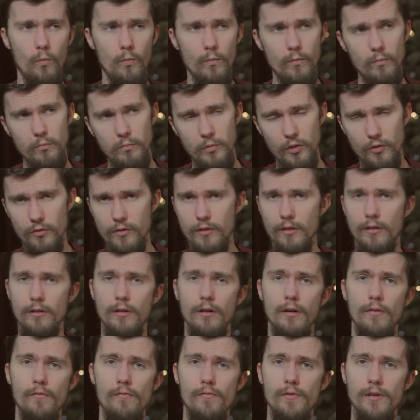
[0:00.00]
music
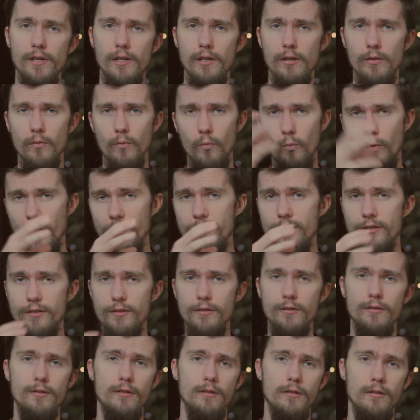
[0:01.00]
of the
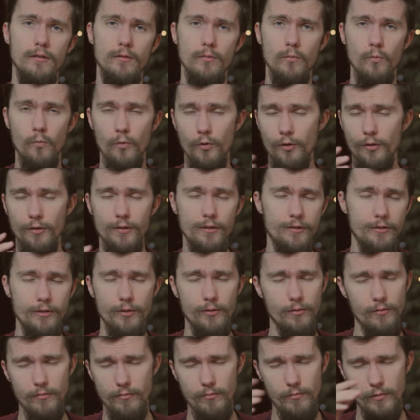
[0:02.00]
Western world,
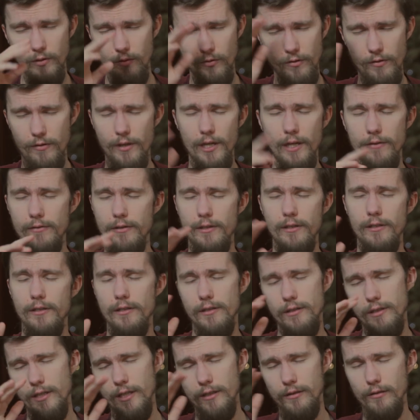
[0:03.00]
so North Africa
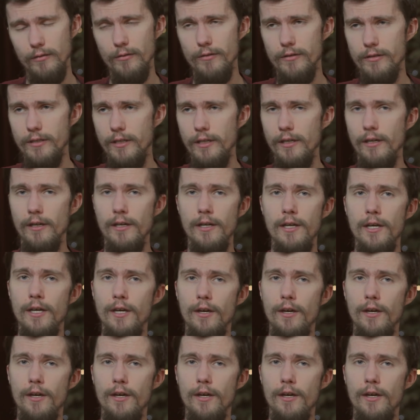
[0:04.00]
and Andalusia,